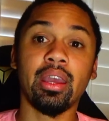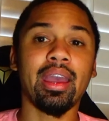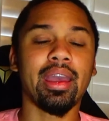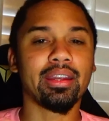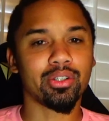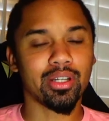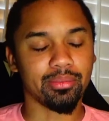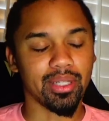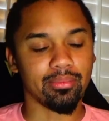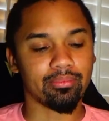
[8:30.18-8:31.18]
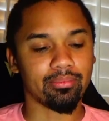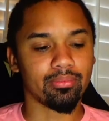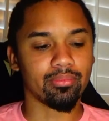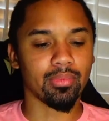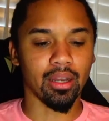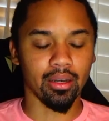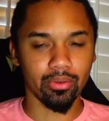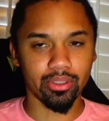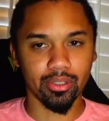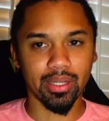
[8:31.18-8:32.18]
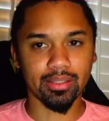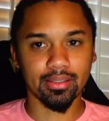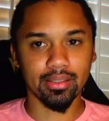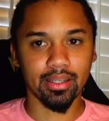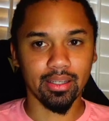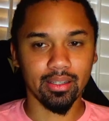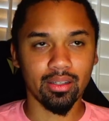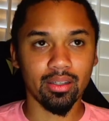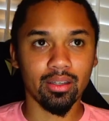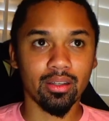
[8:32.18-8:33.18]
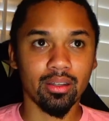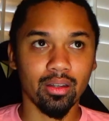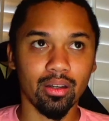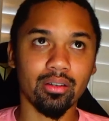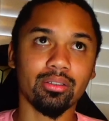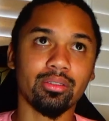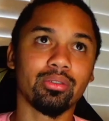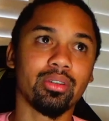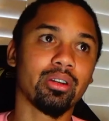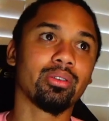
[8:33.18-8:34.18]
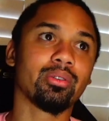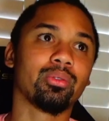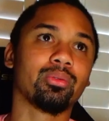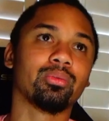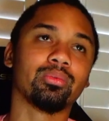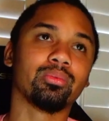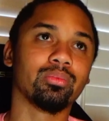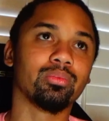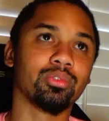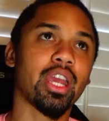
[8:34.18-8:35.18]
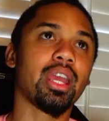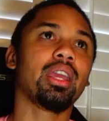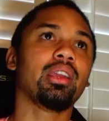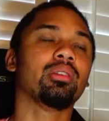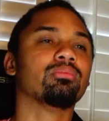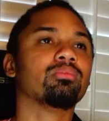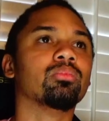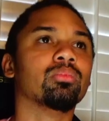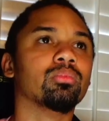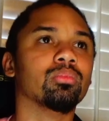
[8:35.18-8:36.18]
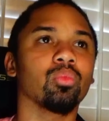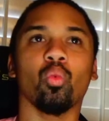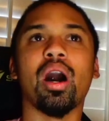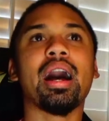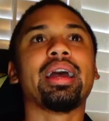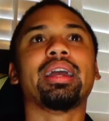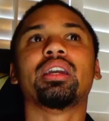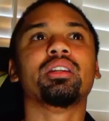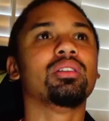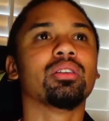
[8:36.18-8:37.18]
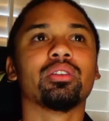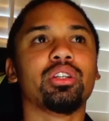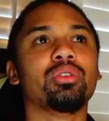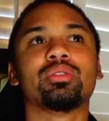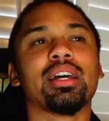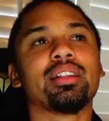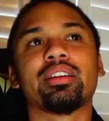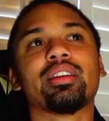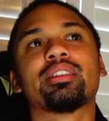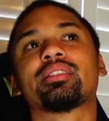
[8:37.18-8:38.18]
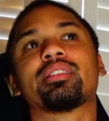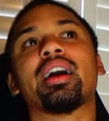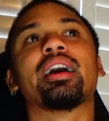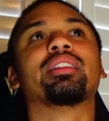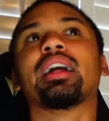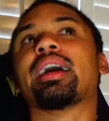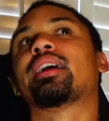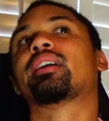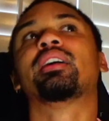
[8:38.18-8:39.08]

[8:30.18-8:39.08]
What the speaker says: And trust me, I know what you're about to say. Oh no, Jay, why are you telling us that, like,